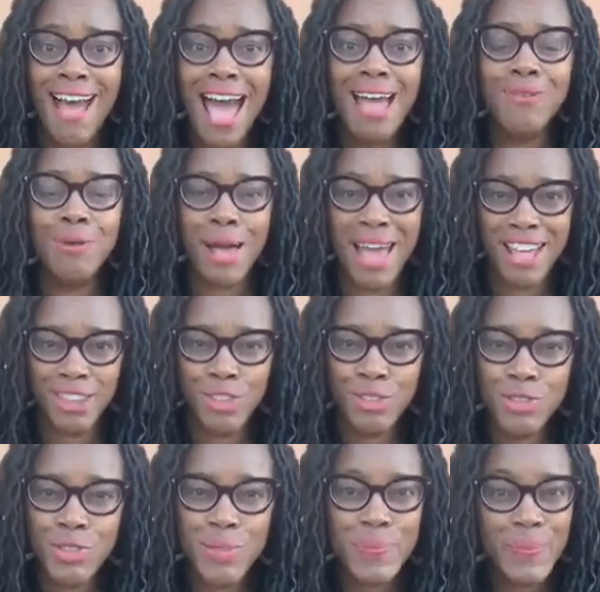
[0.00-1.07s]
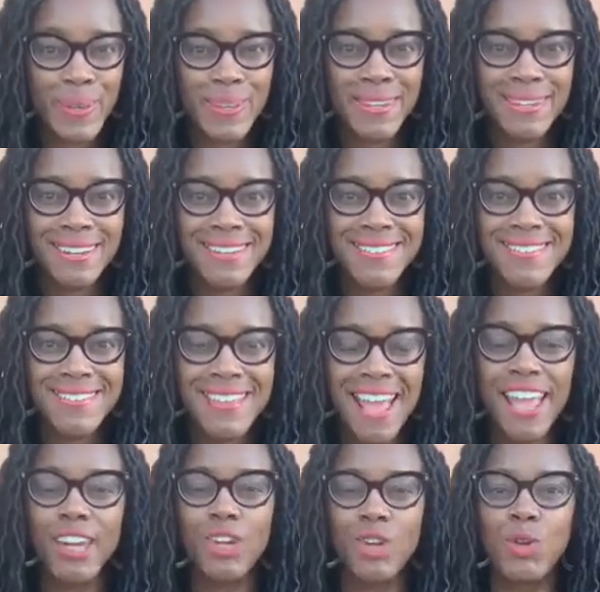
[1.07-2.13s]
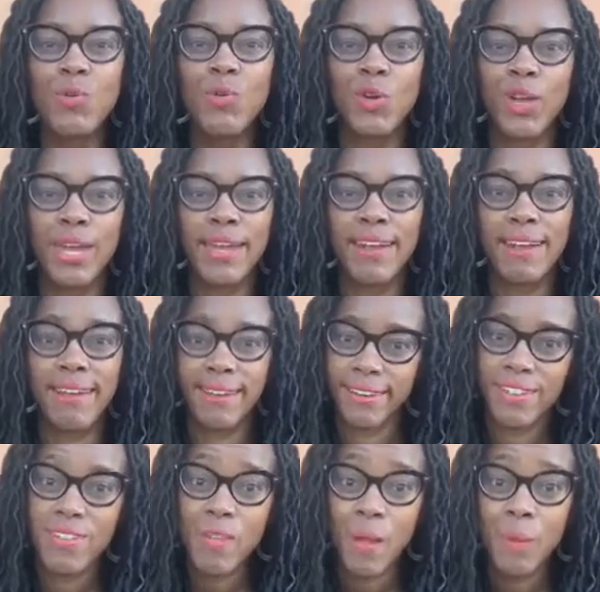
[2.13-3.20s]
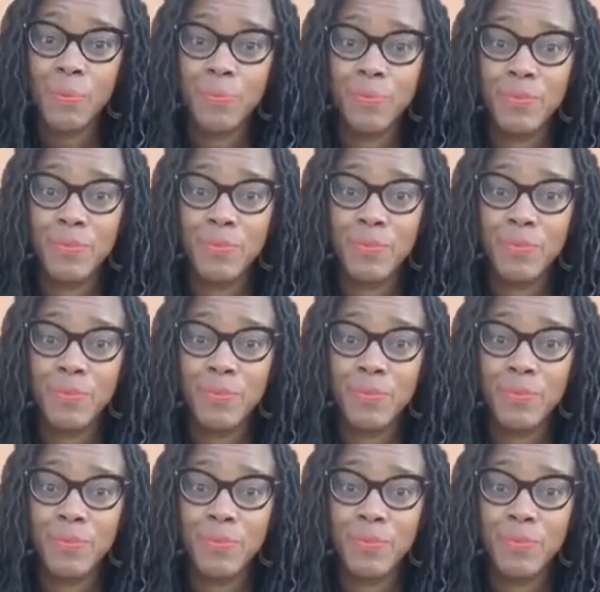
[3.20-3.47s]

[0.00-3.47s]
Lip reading: I will add you to the mailing list and you will get a heads up